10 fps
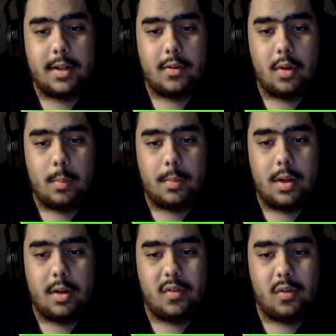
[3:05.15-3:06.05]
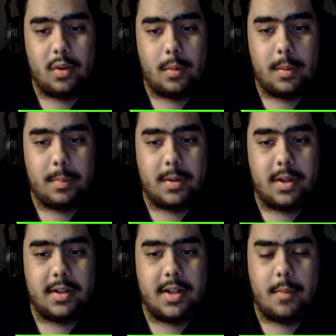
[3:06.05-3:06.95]
so of course I'll be
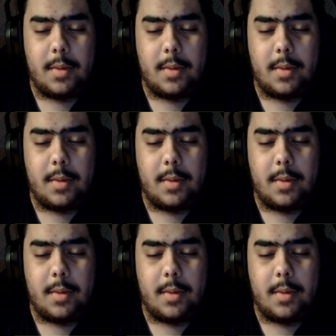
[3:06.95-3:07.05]
applying that.